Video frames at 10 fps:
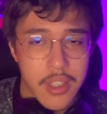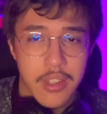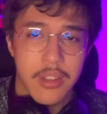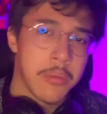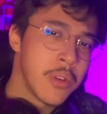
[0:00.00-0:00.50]

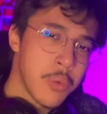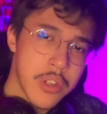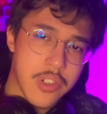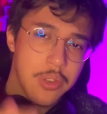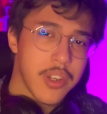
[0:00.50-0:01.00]
let me know
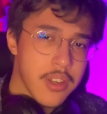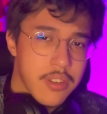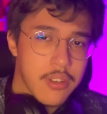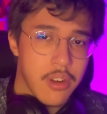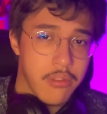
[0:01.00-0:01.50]
what you guys
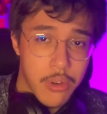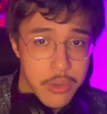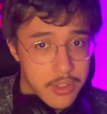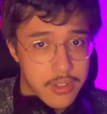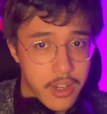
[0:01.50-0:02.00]
thought. Are you
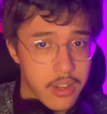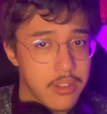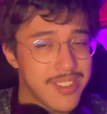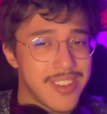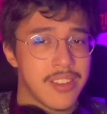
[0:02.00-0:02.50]
excited to
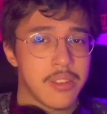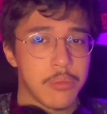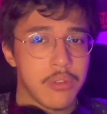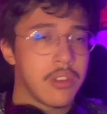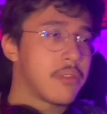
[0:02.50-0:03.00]
see this
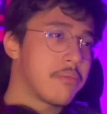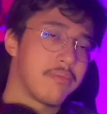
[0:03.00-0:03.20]
movie?